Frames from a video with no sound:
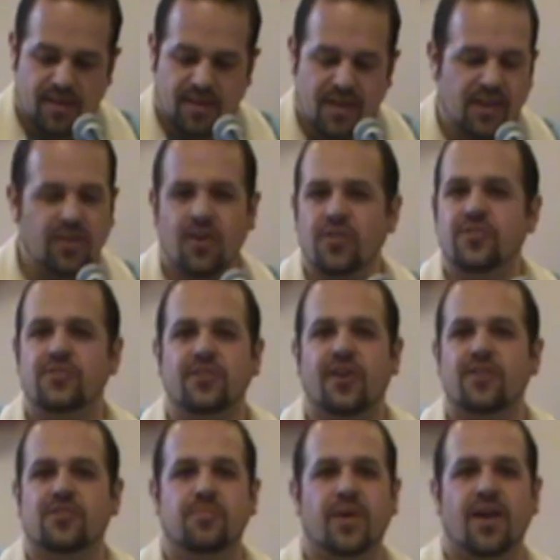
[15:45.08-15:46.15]
It all
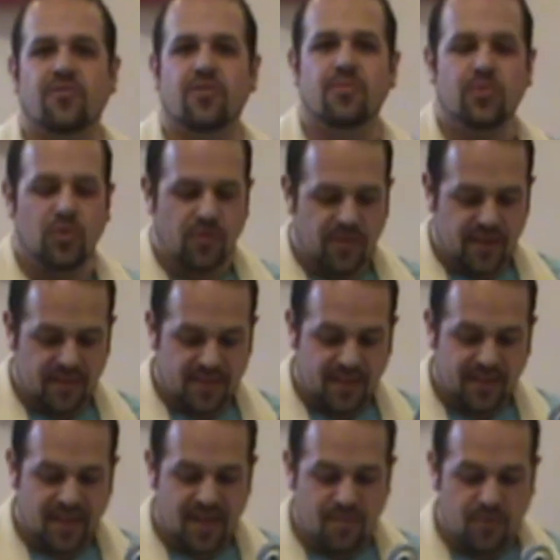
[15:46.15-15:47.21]
starts by removing the
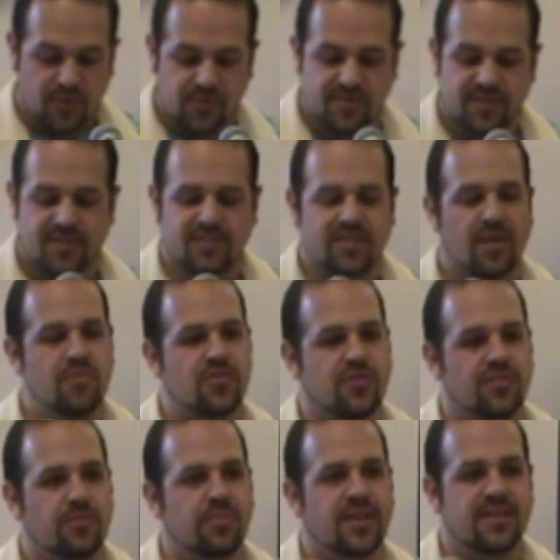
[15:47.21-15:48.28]
labels and
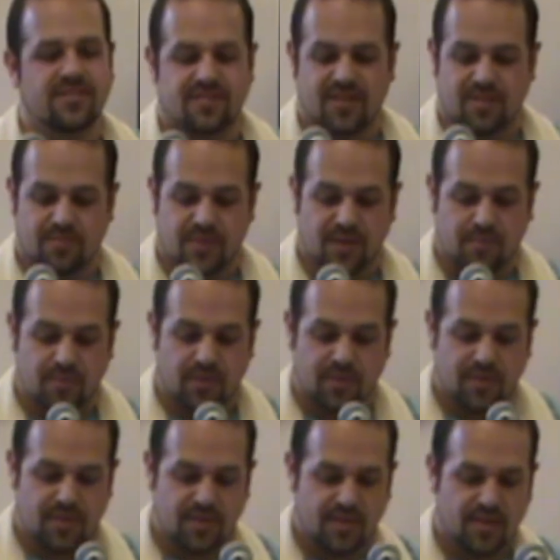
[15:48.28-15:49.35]
assumptions placed on people,